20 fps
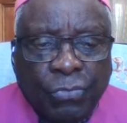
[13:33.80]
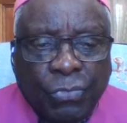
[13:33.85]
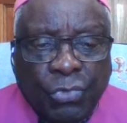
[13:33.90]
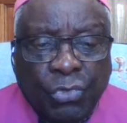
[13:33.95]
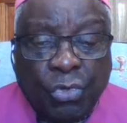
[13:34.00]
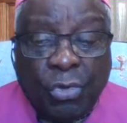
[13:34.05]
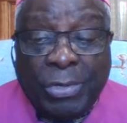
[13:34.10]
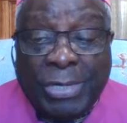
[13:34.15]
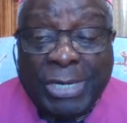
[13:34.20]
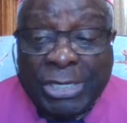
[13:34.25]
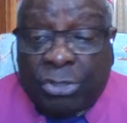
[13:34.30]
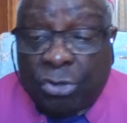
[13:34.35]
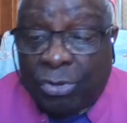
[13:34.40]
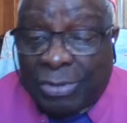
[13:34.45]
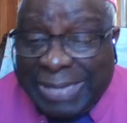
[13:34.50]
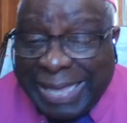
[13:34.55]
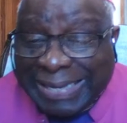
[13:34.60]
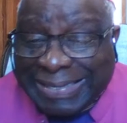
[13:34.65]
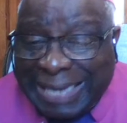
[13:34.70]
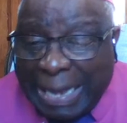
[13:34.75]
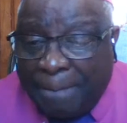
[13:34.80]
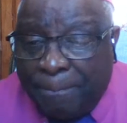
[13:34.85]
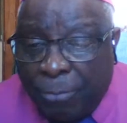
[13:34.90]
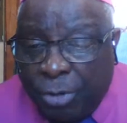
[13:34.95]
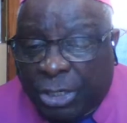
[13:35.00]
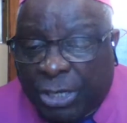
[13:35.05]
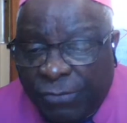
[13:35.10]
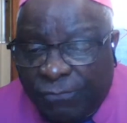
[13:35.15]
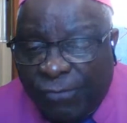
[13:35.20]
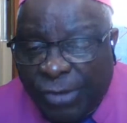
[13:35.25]
You need to get that
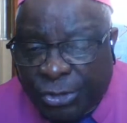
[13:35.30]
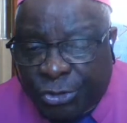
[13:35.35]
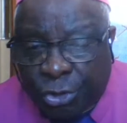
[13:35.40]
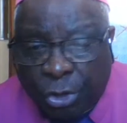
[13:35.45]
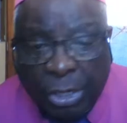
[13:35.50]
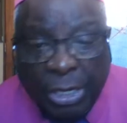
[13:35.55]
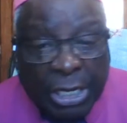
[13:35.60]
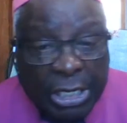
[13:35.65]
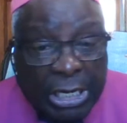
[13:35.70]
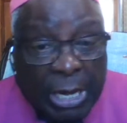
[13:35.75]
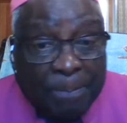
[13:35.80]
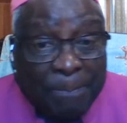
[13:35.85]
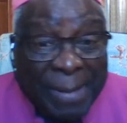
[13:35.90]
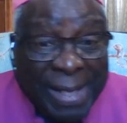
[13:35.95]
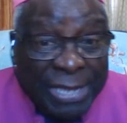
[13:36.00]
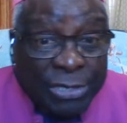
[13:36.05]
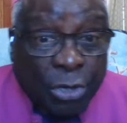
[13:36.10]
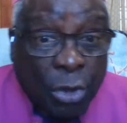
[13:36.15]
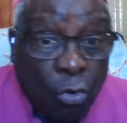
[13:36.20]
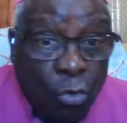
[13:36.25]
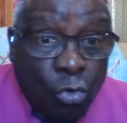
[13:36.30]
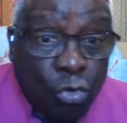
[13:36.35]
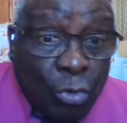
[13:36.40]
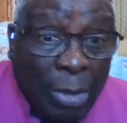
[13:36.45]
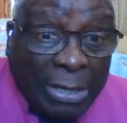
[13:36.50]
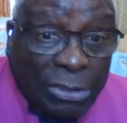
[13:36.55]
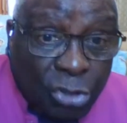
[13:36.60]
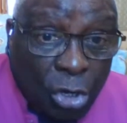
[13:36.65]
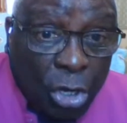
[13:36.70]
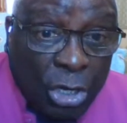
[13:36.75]
motivation. Depends on who you
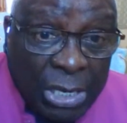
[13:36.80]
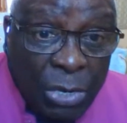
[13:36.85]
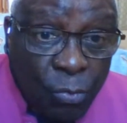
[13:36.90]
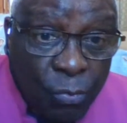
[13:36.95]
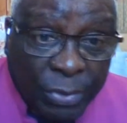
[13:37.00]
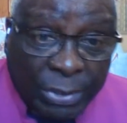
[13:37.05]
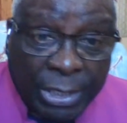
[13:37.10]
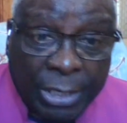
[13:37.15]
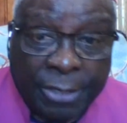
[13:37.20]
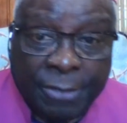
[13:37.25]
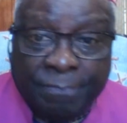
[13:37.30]
are talking with.